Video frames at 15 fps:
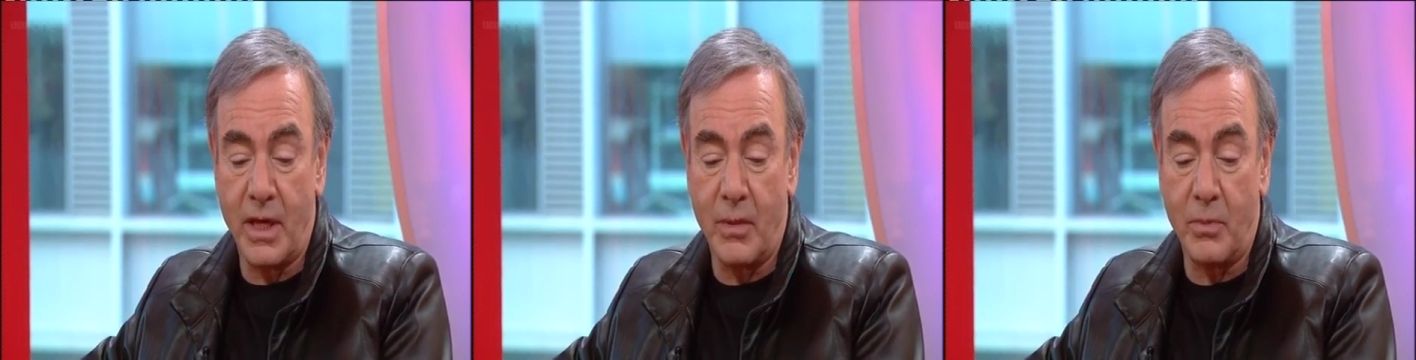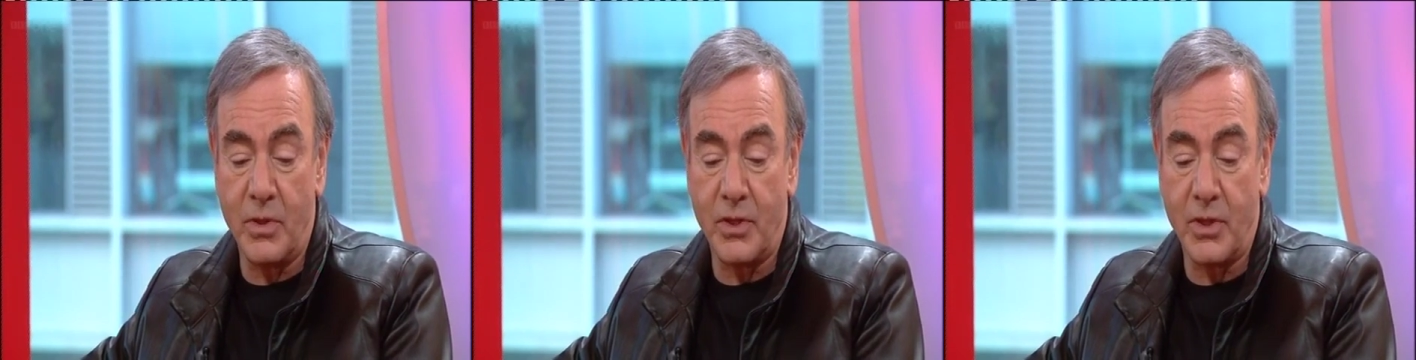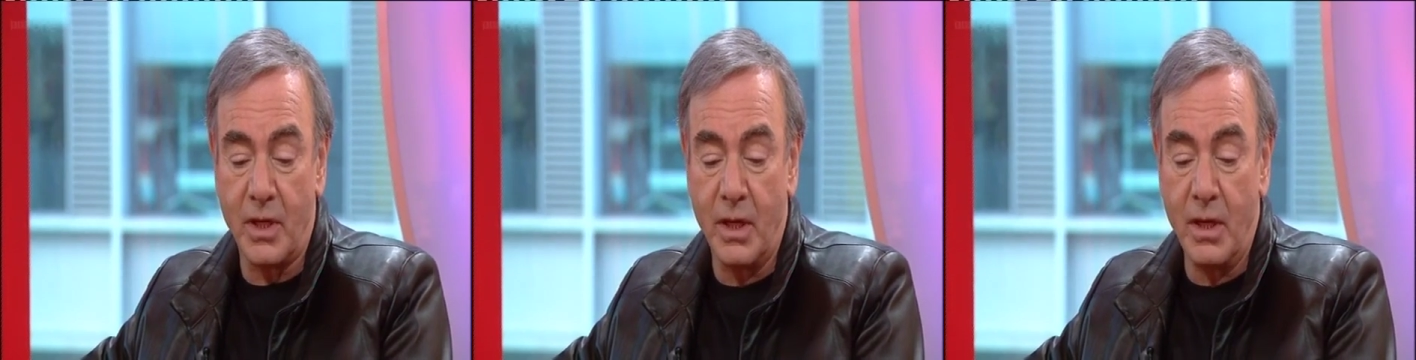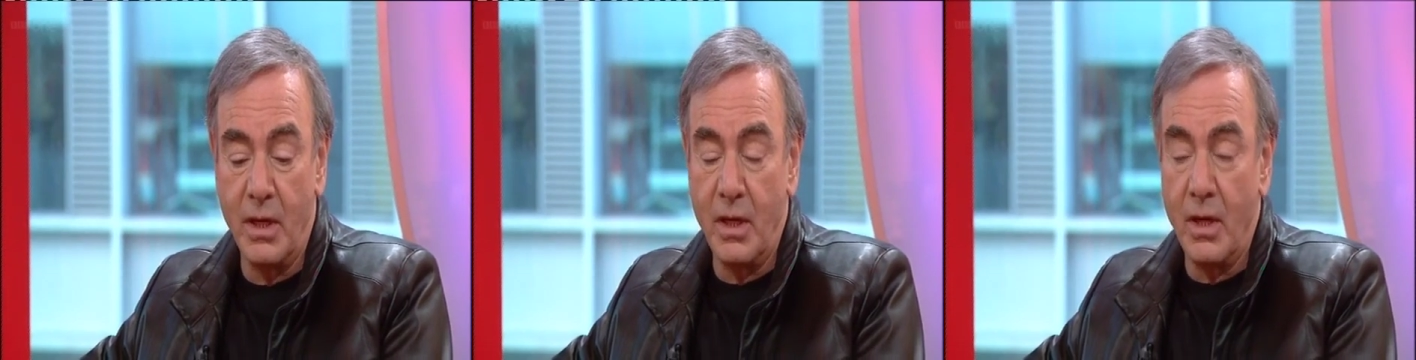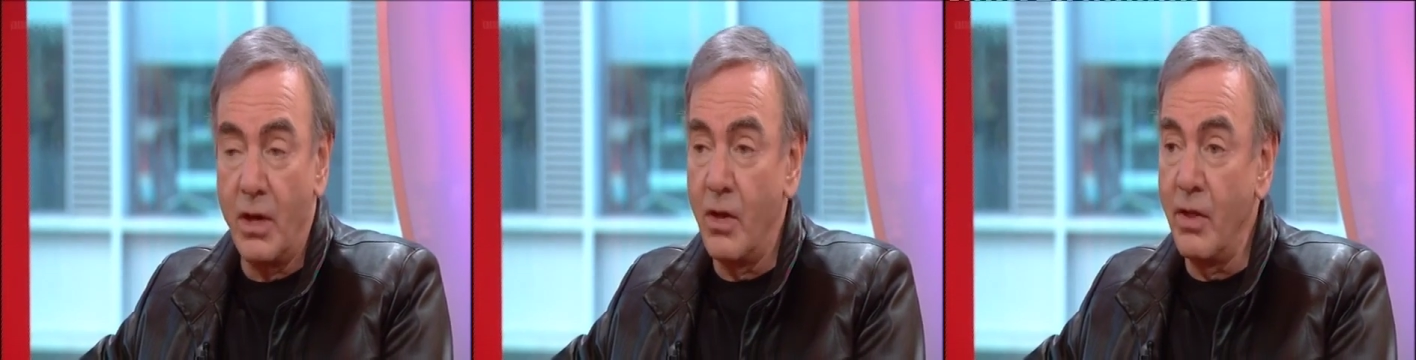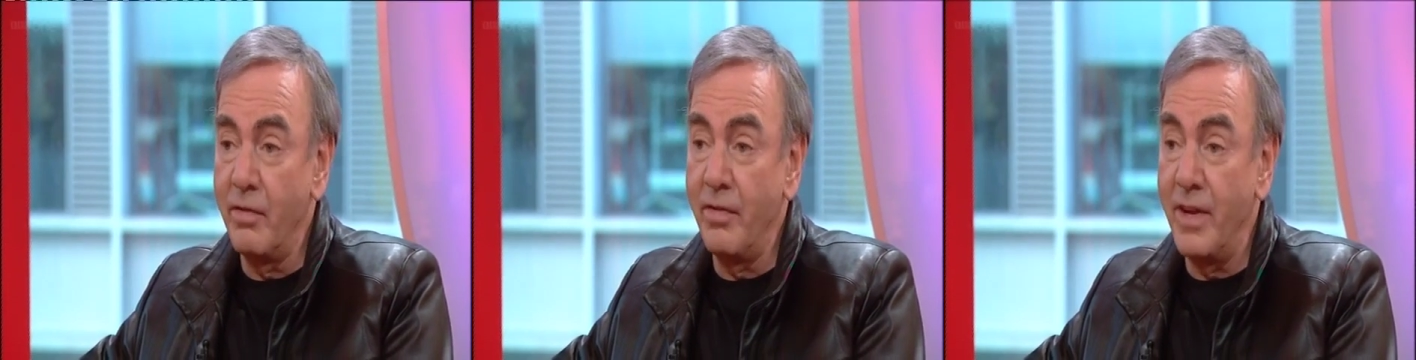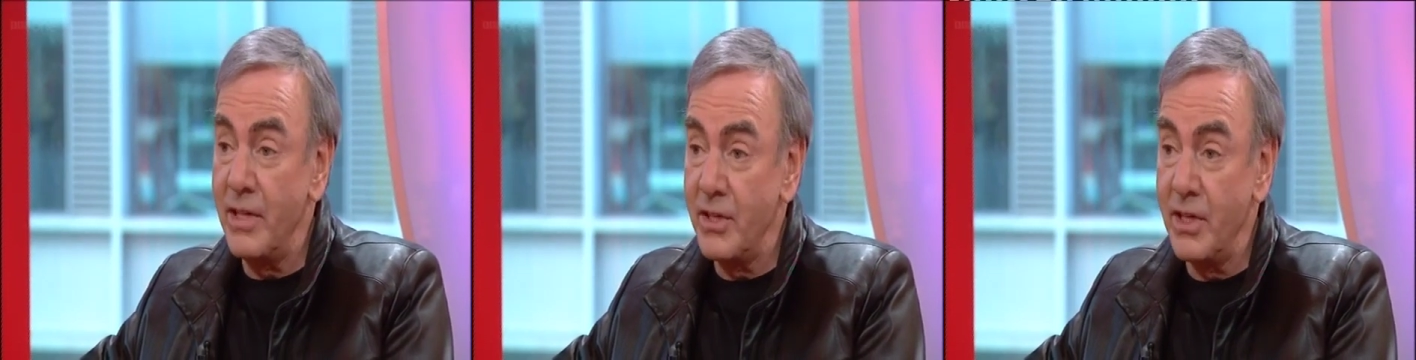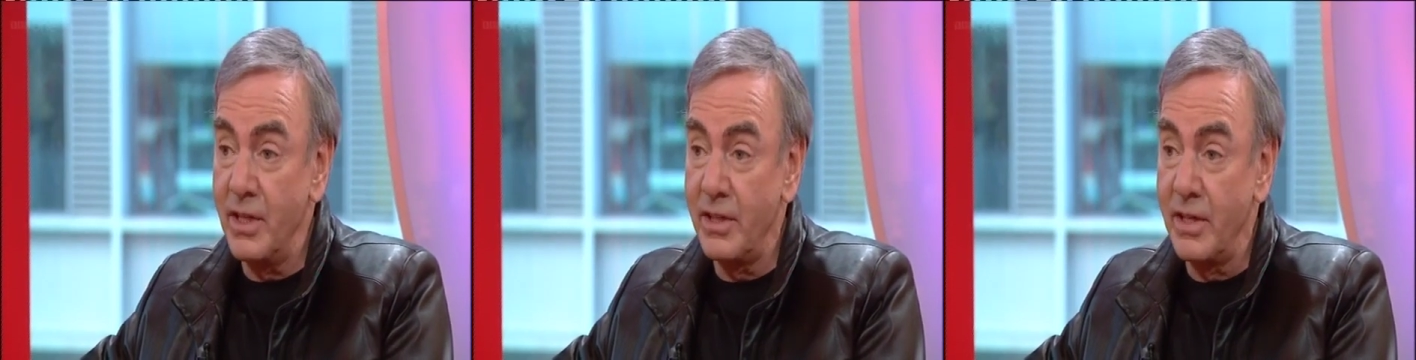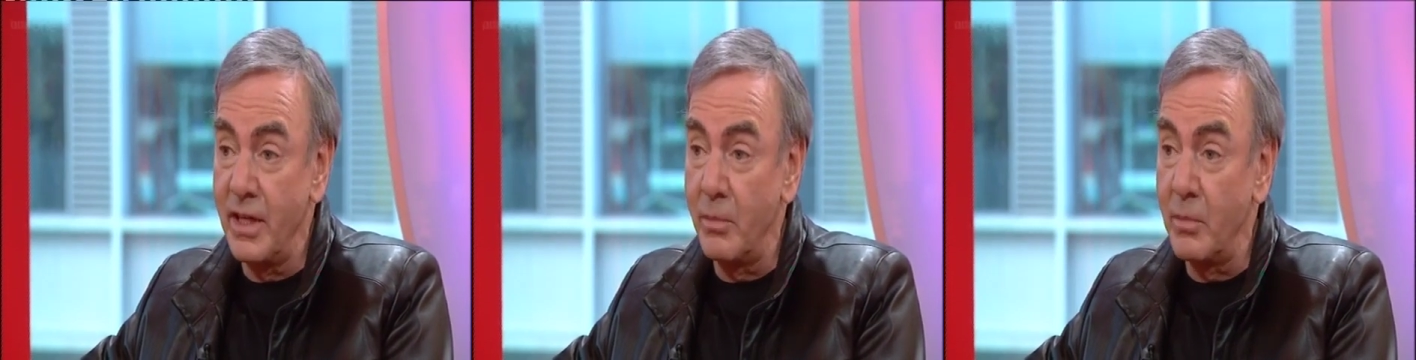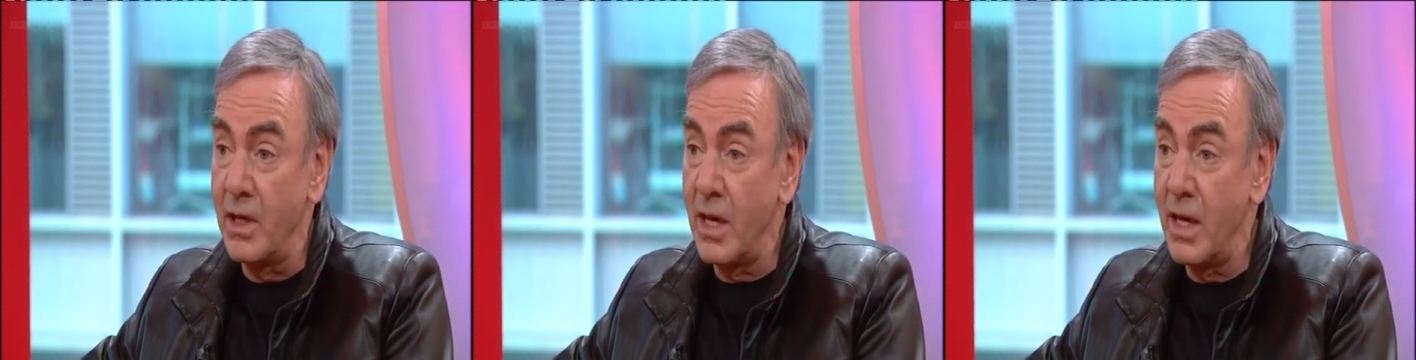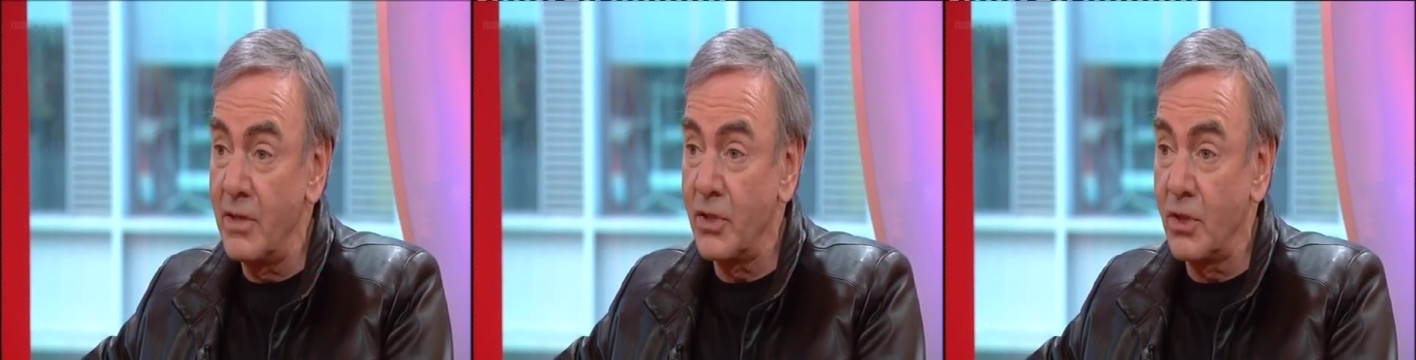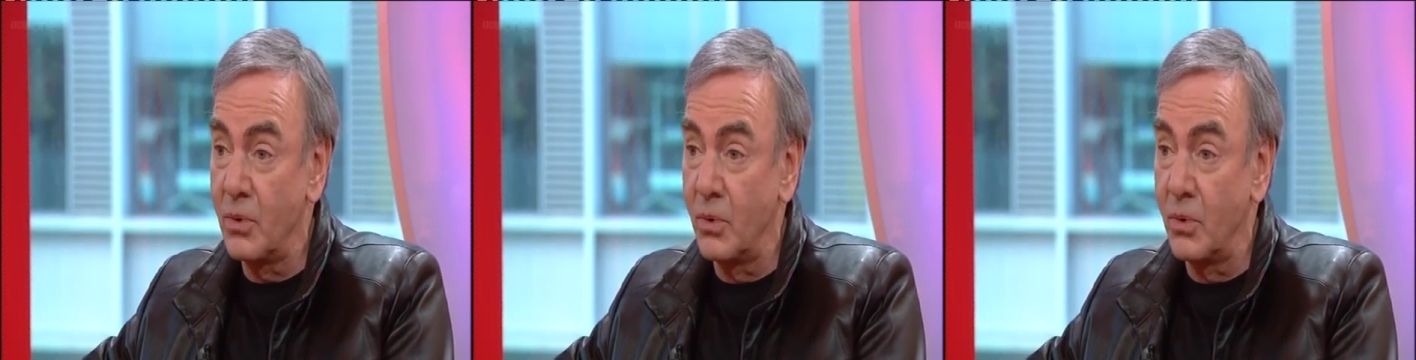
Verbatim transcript: and I was on the fencing team in high